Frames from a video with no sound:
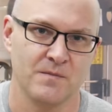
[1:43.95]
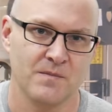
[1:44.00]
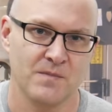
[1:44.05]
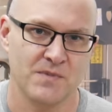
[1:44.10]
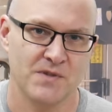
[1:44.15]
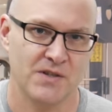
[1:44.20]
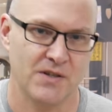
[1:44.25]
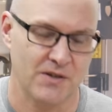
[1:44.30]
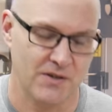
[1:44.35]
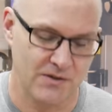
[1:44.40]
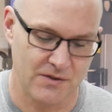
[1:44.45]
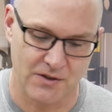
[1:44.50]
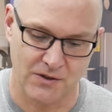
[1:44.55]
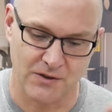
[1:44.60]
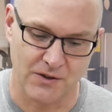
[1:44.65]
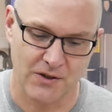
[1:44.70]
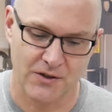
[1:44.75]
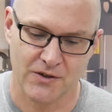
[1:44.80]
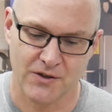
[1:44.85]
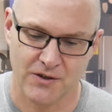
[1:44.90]
So the
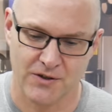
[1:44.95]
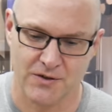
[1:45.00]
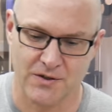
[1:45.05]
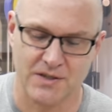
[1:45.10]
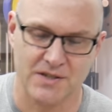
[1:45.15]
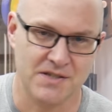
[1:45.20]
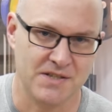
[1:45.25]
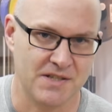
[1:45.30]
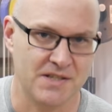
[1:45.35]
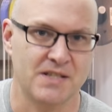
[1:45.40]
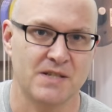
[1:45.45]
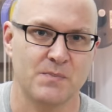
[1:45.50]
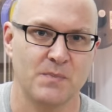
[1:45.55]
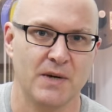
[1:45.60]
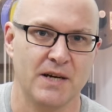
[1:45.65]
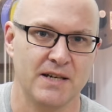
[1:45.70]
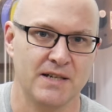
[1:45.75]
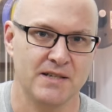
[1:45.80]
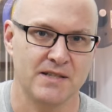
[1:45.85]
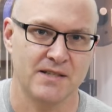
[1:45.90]
logo is the
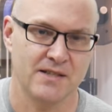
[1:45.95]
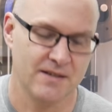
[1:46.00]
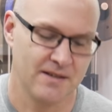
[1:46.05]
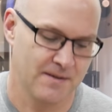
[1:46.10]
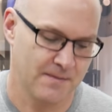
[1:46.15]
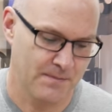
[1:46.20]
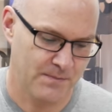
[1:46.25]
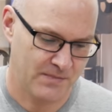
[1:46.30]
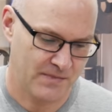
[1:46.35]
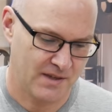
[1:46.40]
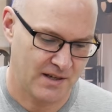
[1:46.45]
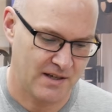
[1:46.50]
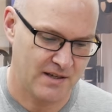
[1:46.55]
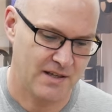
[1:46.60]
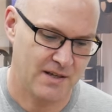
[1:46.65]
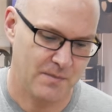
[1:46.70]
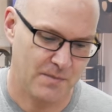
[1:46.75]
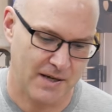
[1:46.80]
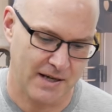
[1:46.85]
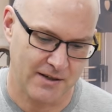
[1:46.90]
space, and
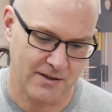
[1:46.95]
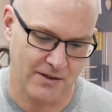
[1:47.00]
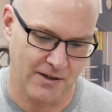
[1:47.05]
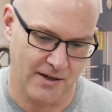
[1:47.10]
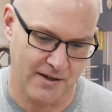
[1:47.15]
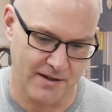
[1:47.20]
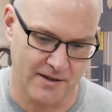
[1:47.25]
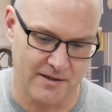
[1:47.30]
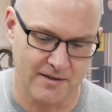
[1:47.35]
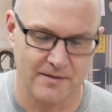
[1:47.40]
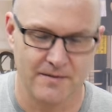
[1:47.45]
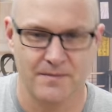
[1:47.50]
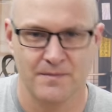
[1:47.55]
then backlight it.